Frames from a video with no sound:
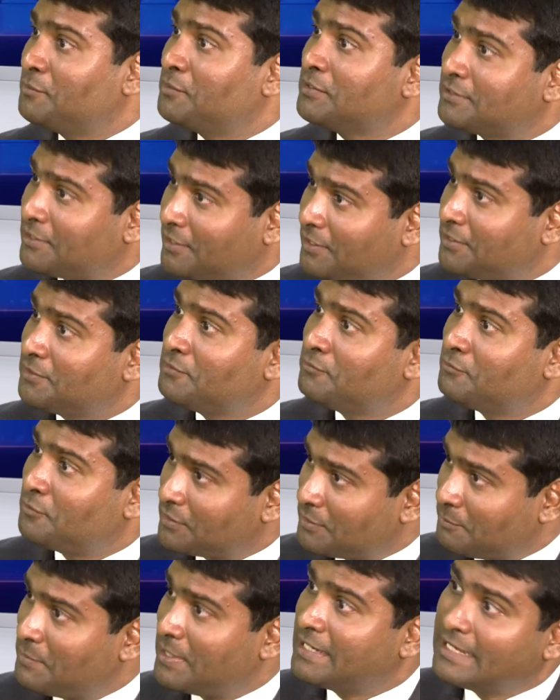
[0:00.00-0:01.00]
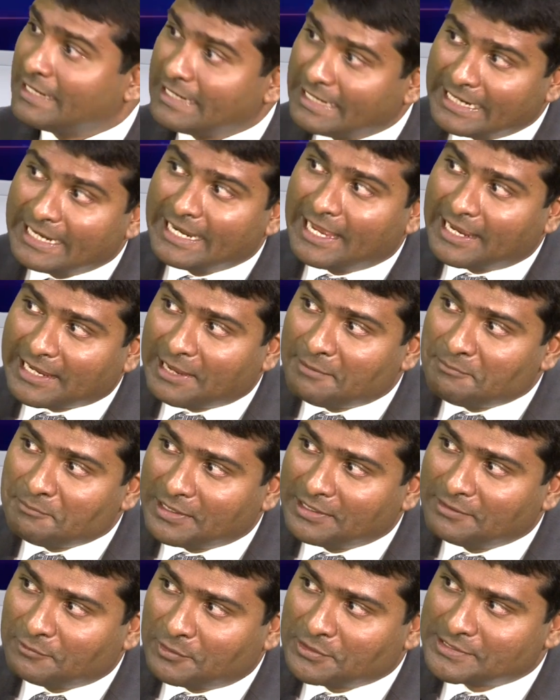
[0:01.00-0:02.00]
a threat for the make in India
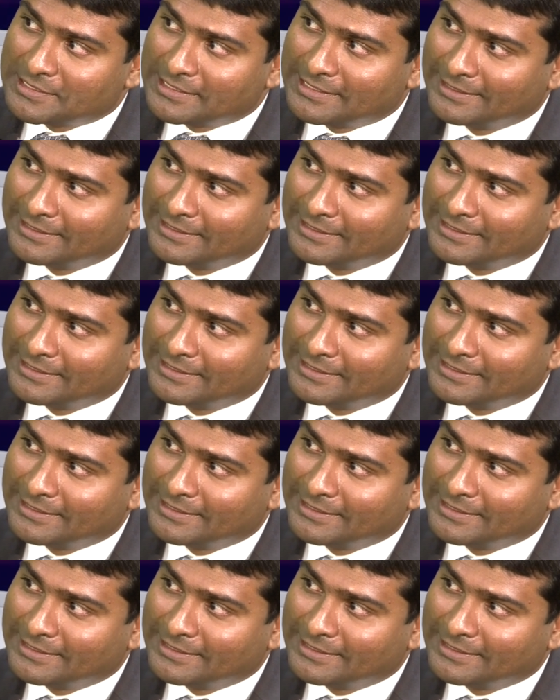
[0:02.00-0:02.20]
campaign. What do you see?